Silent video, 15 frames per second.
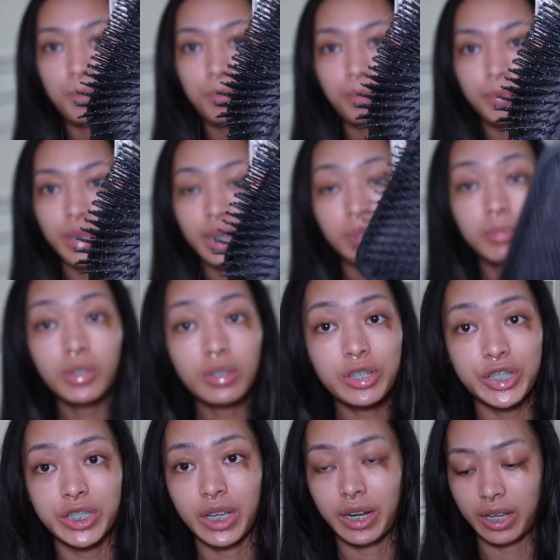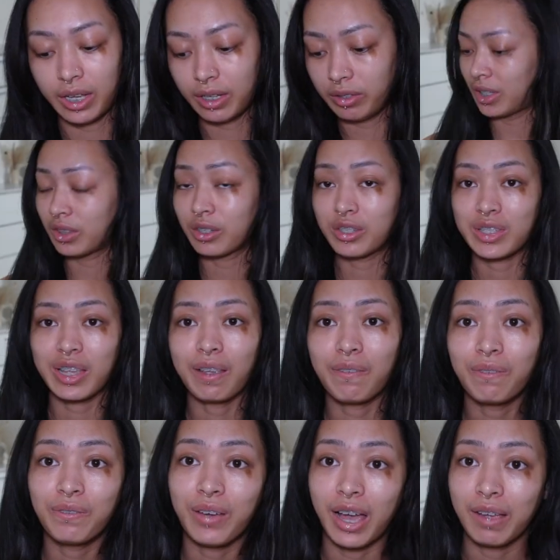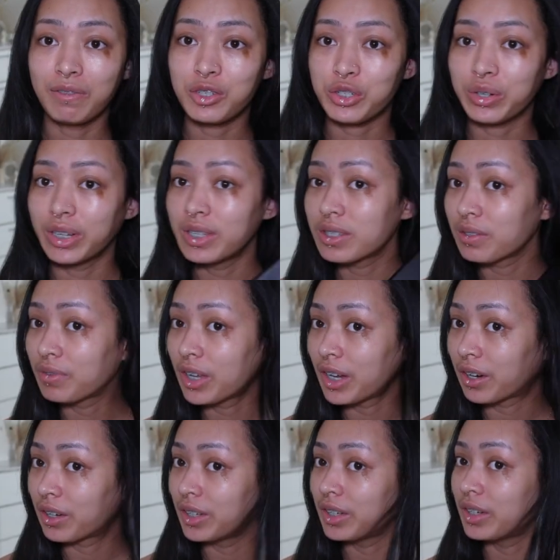Minimal shedding. There's like five strands of hair in